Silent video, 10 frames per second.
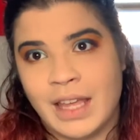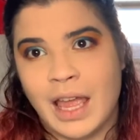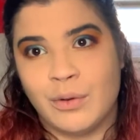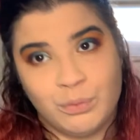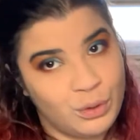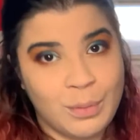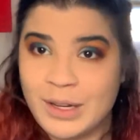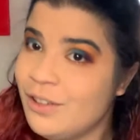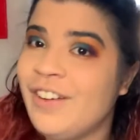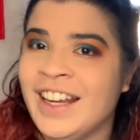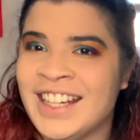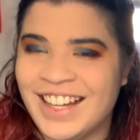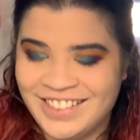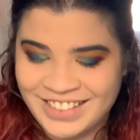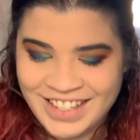and we're about to find
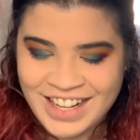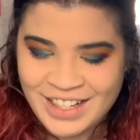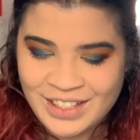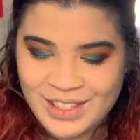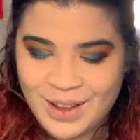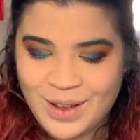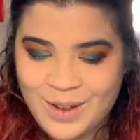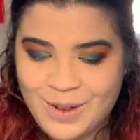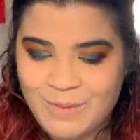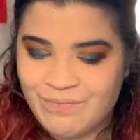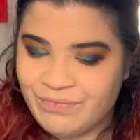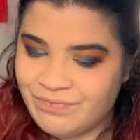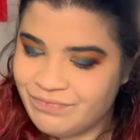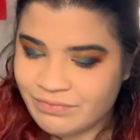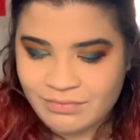out. So
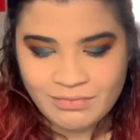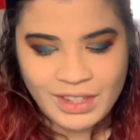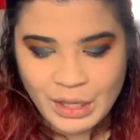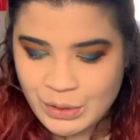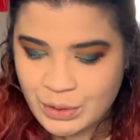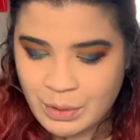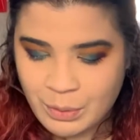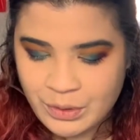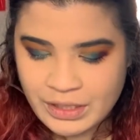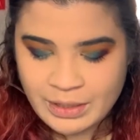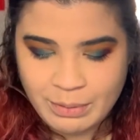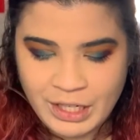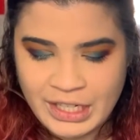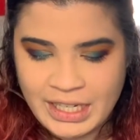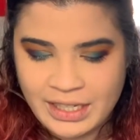Toni Morrison,
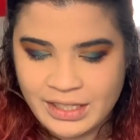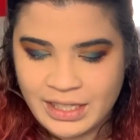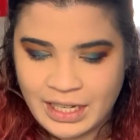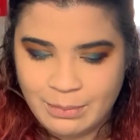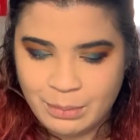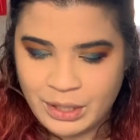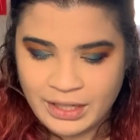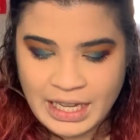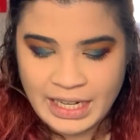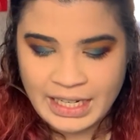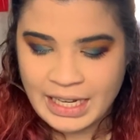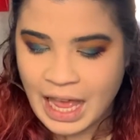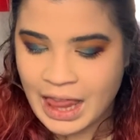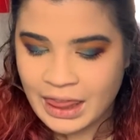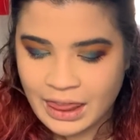Paradise, I'm putting that in.
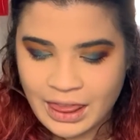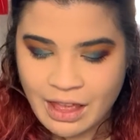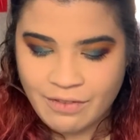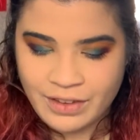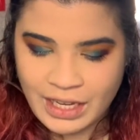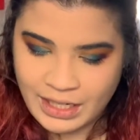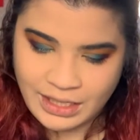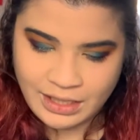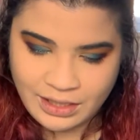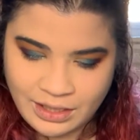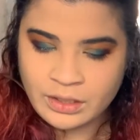Love it.